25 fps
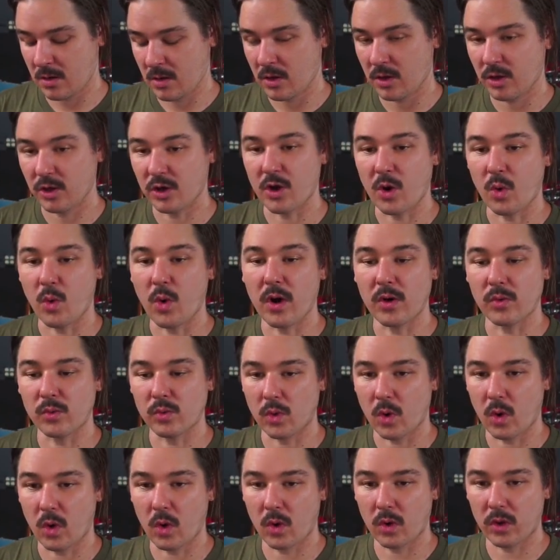What
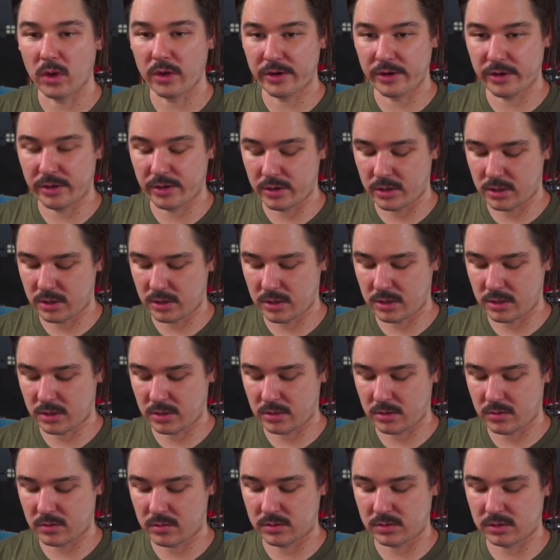role are you going to
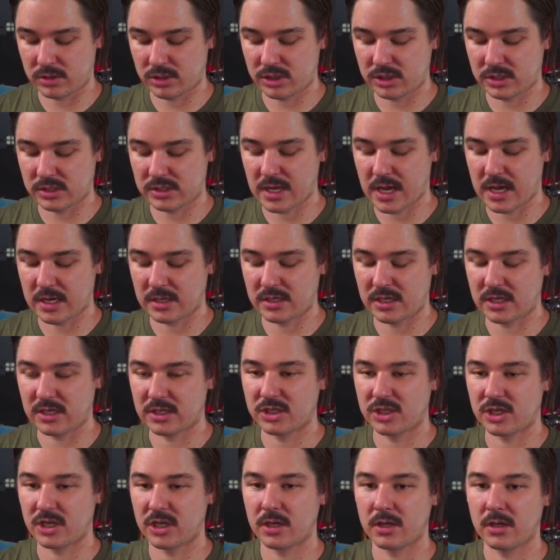do? She's not
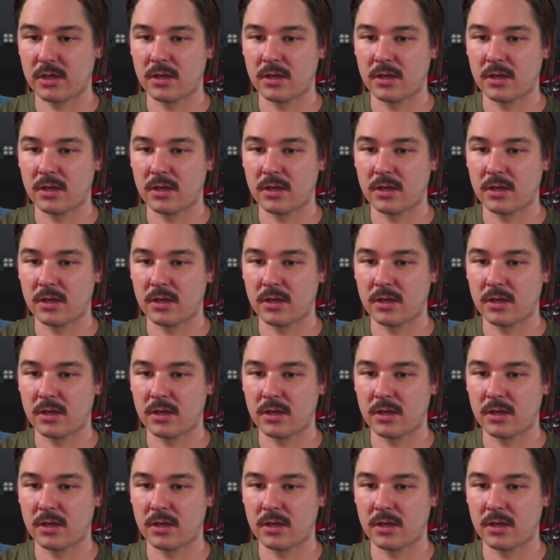teaching